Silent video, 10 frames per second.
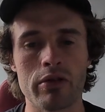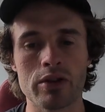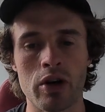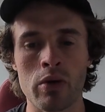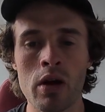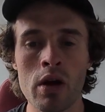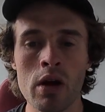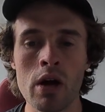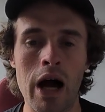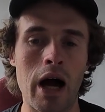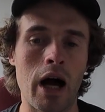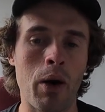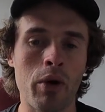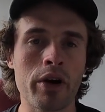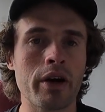So,
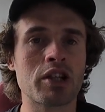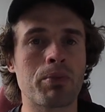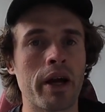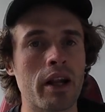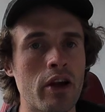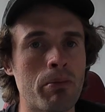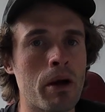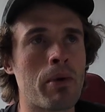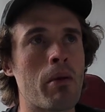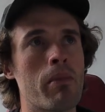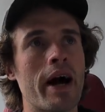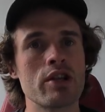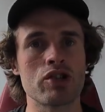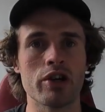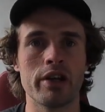I want to explain a little bit about my
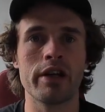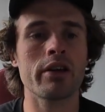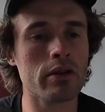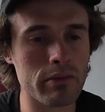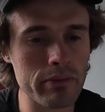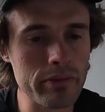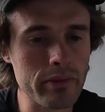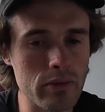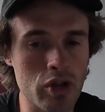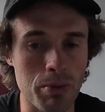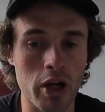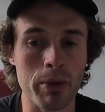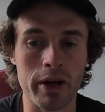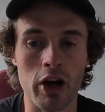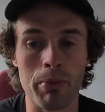journey to
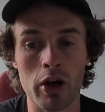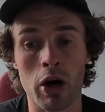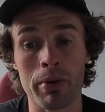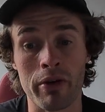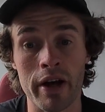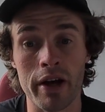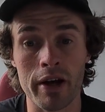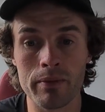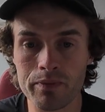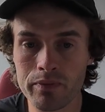becoming a copywriter,